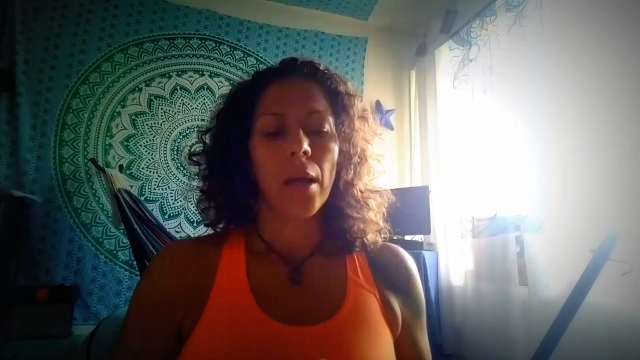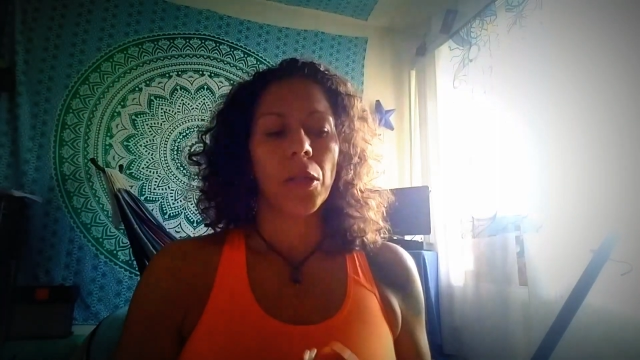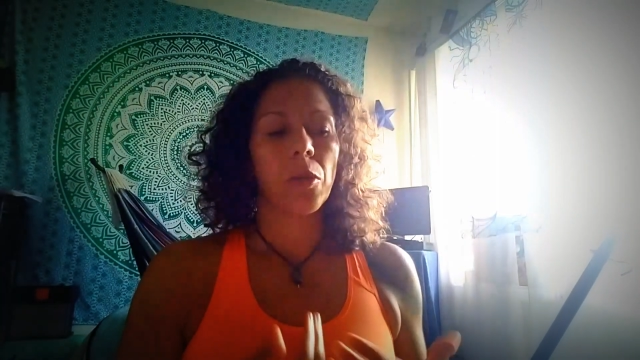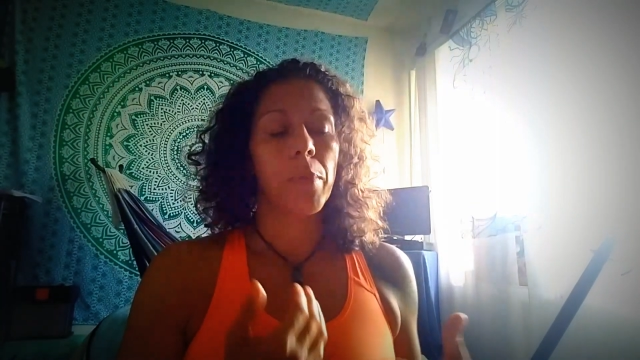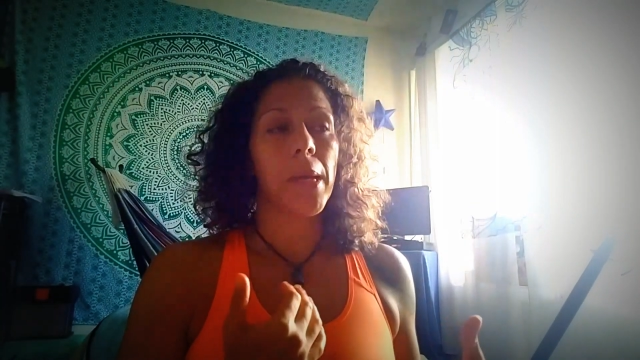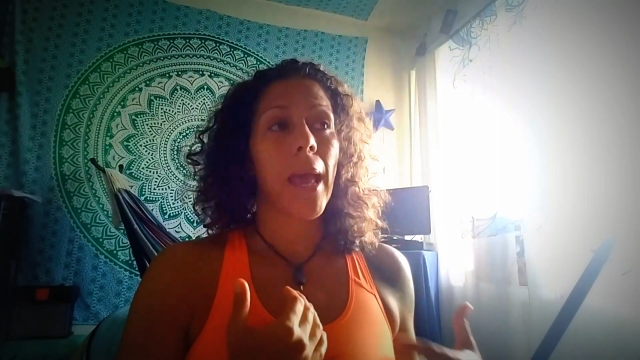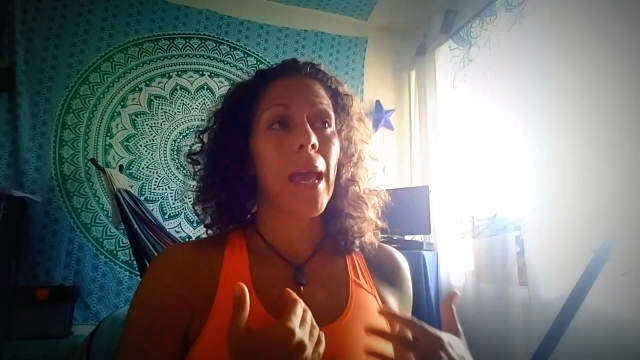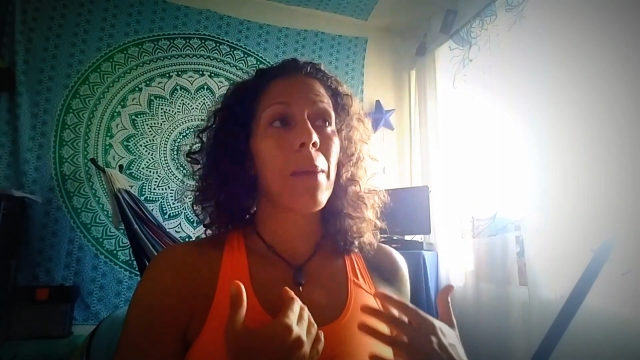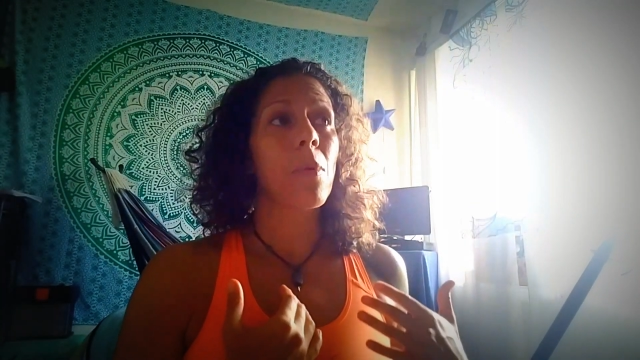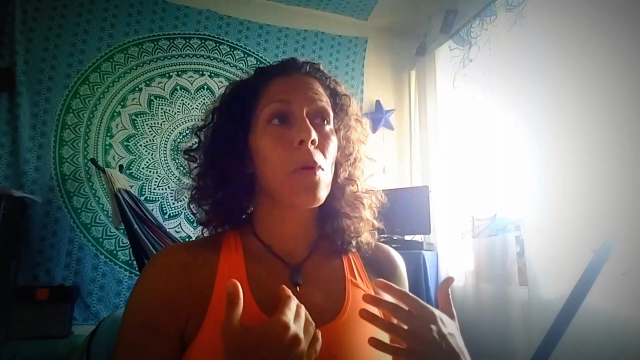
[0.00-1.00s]
to be
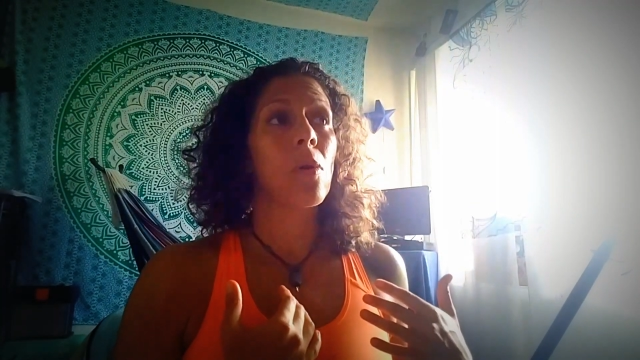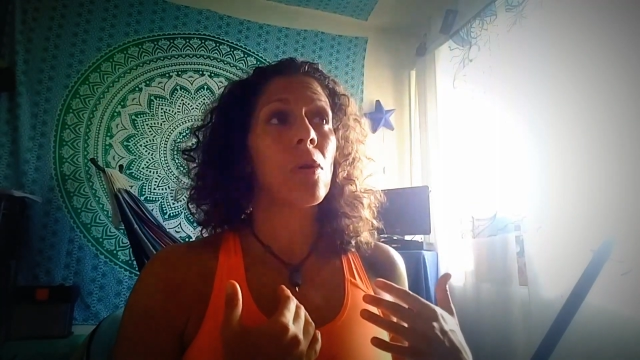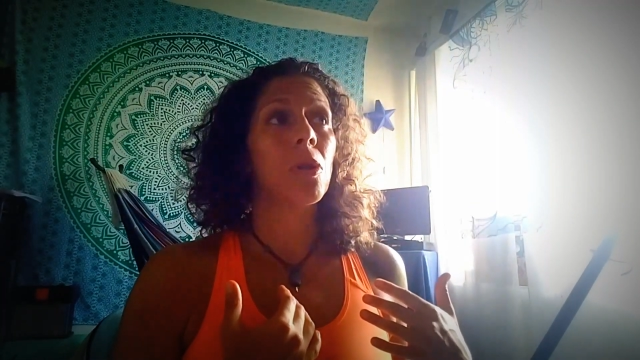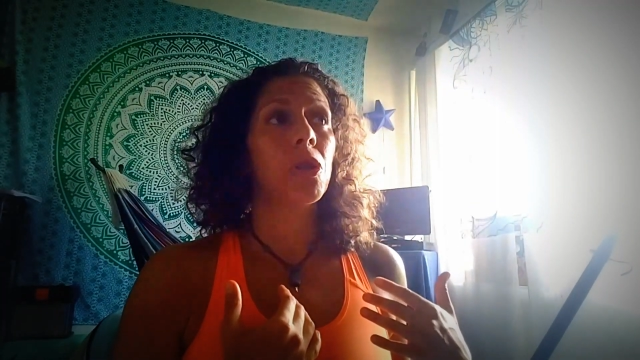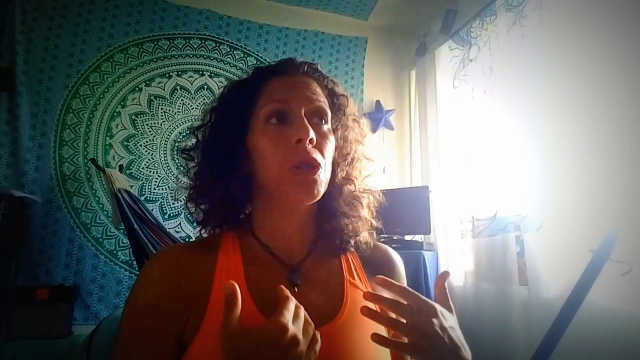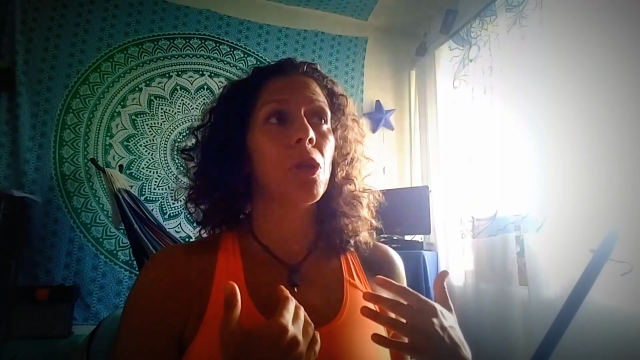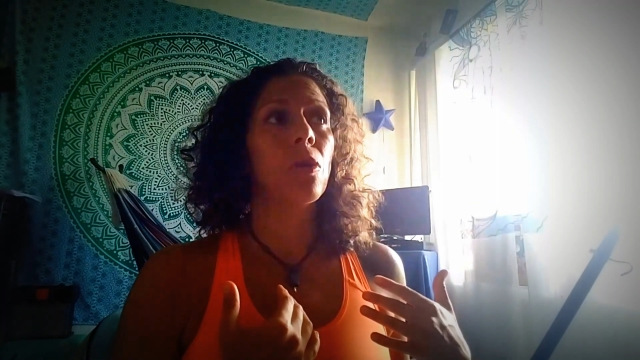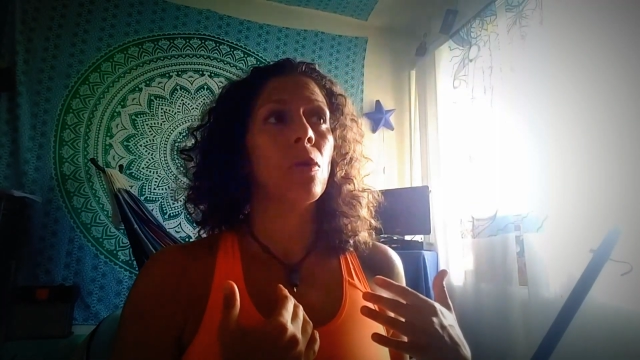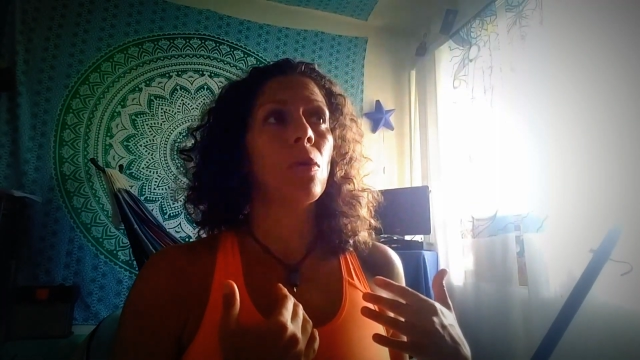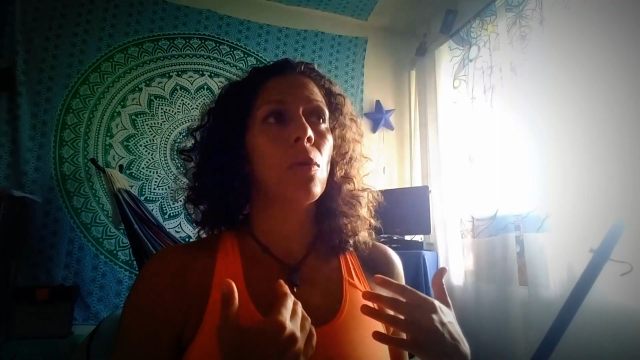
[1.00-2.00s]
able
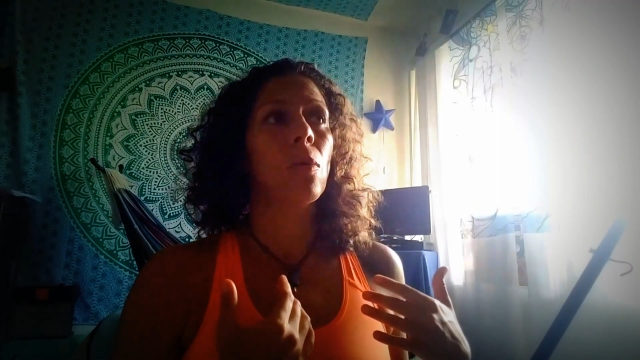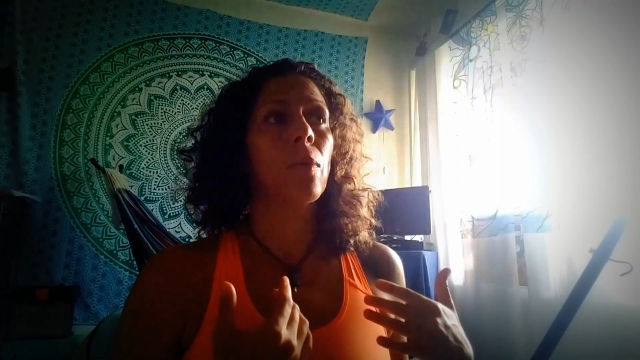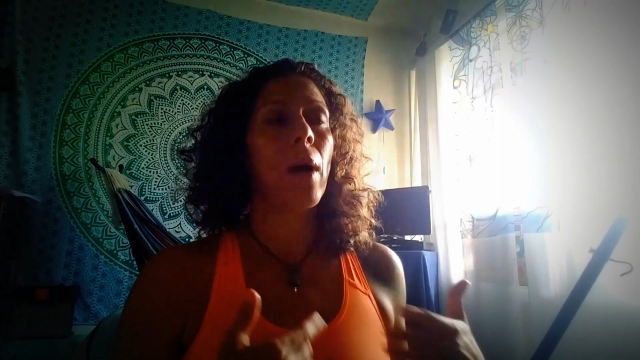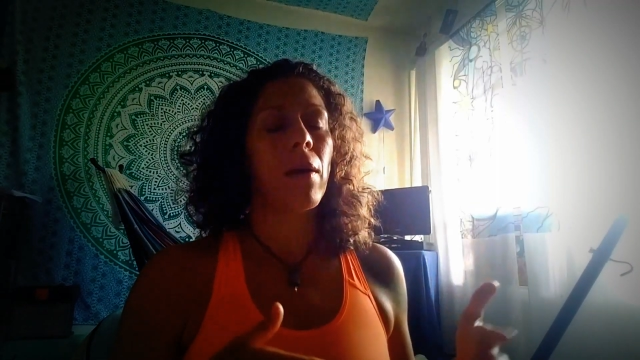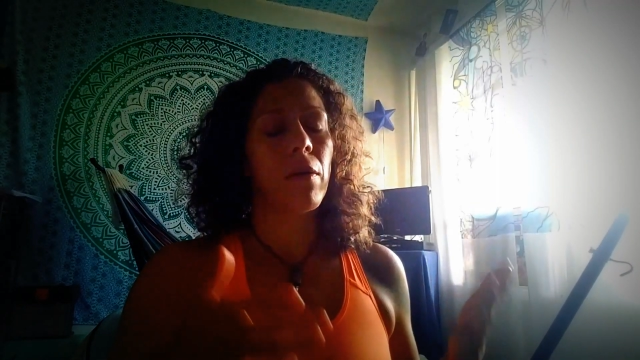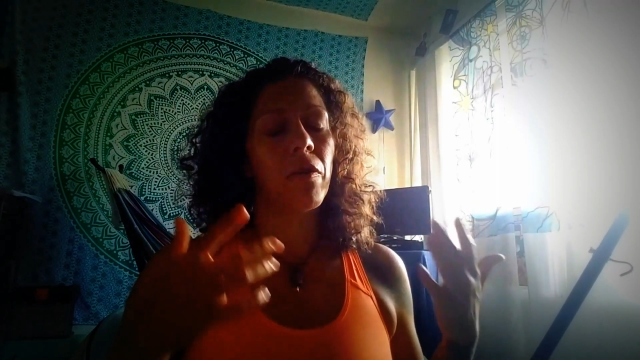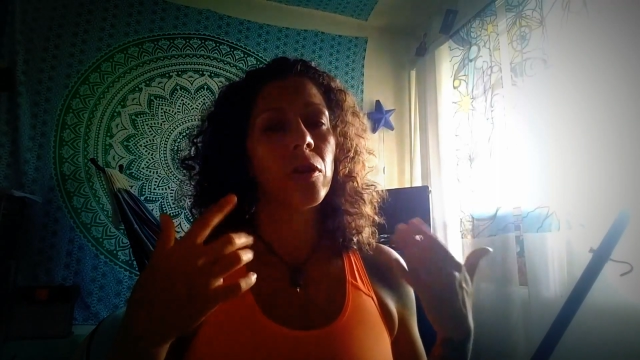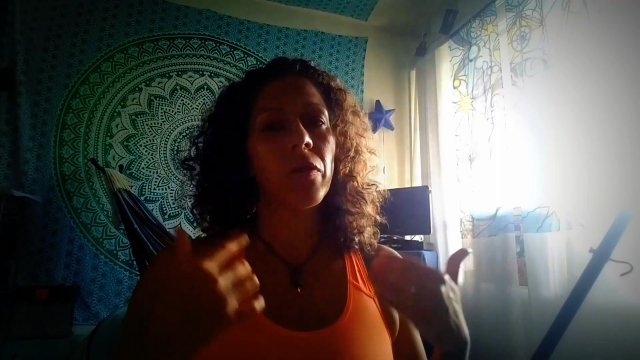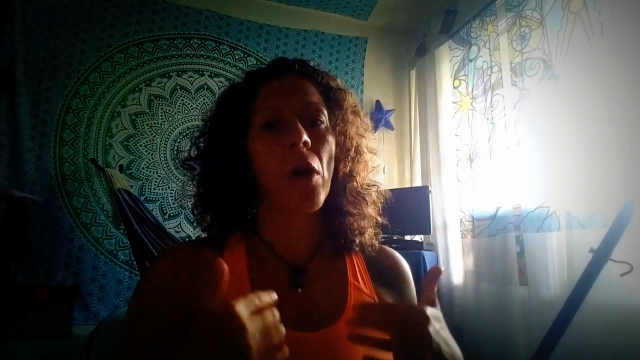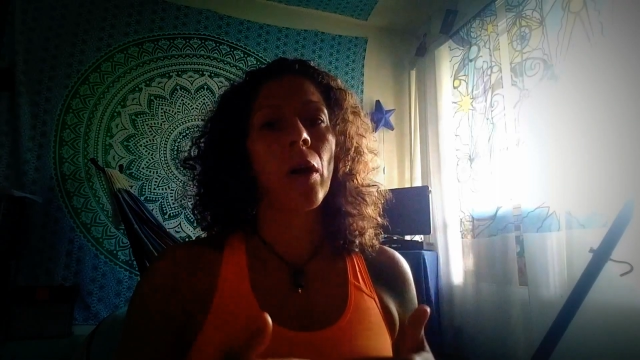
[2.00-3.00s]
to,
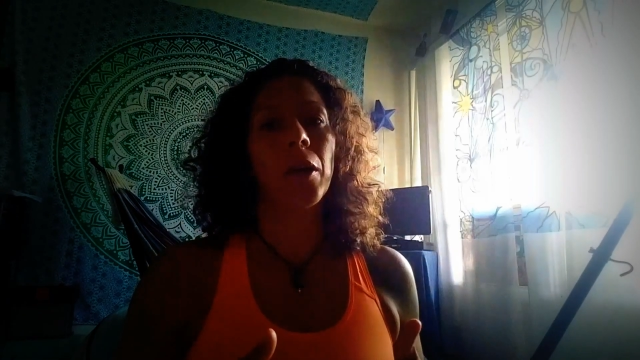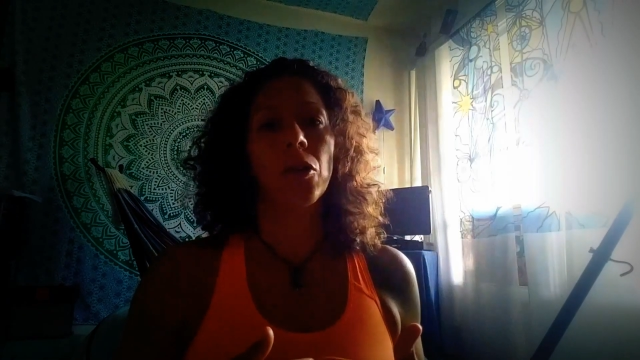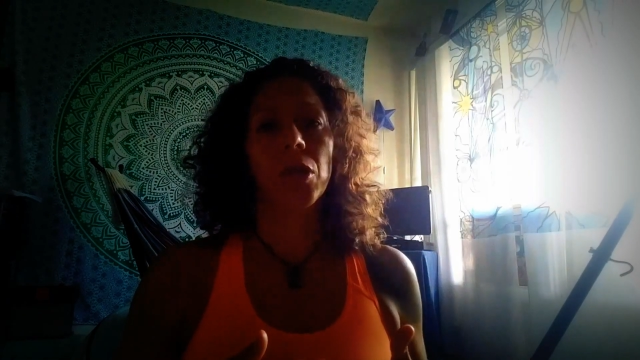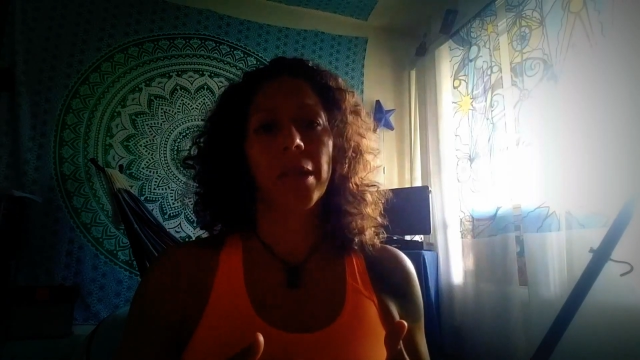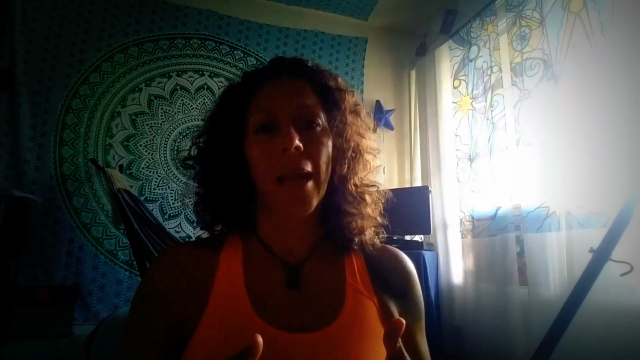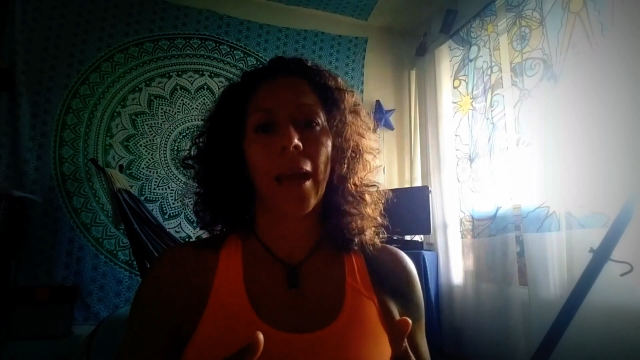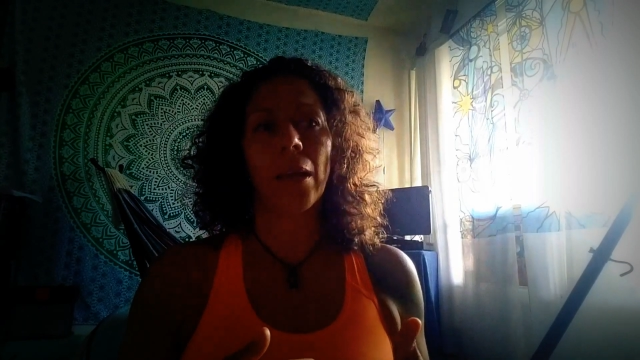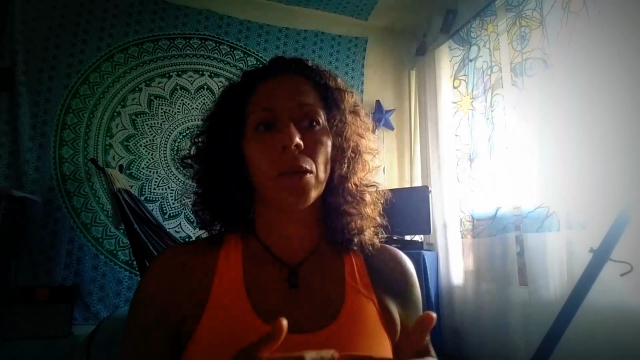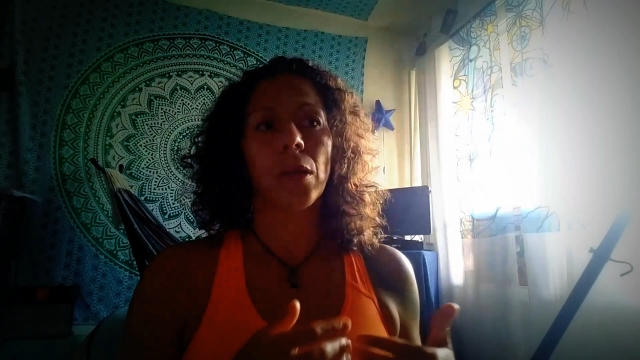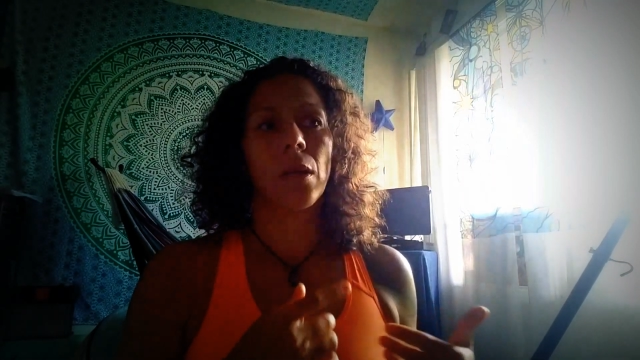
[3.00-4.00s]
first of all,
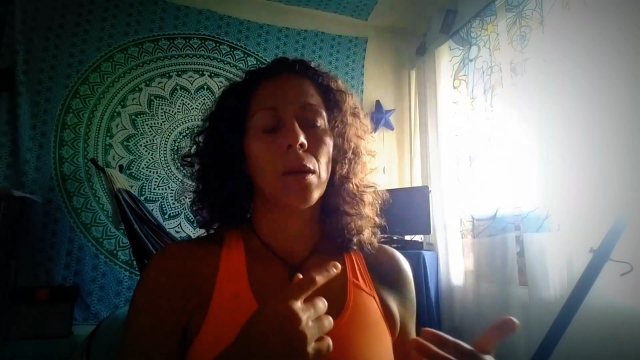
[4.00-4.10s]
understand.